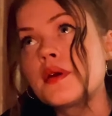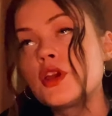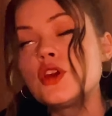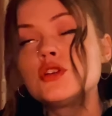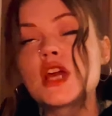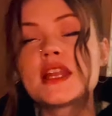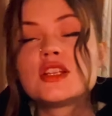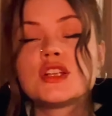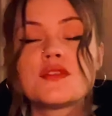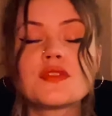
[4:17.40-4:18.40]
Huge
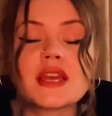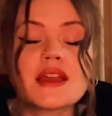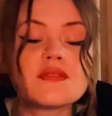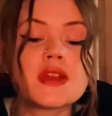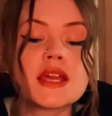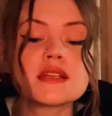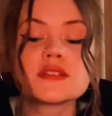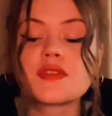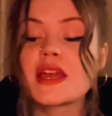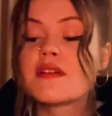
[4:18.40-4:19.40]
energy of
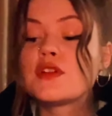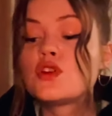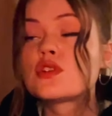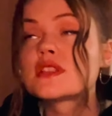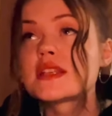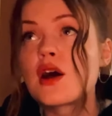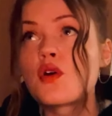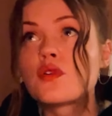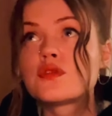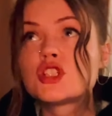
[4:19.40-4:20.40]
forgiveness, forgiving
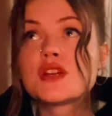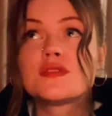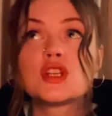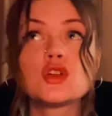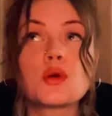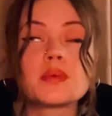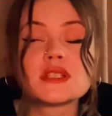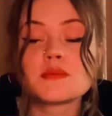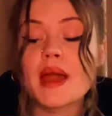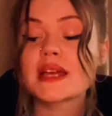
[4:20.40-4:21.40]
yourself, shifting your
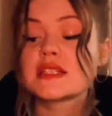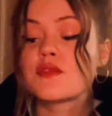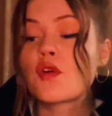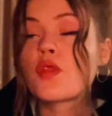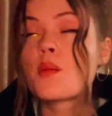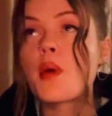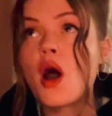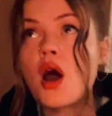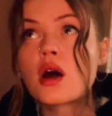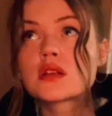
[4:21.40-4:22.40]
perspective on the
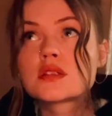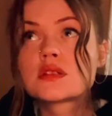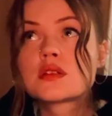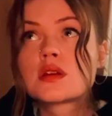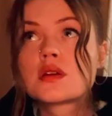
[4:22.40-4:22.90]
past.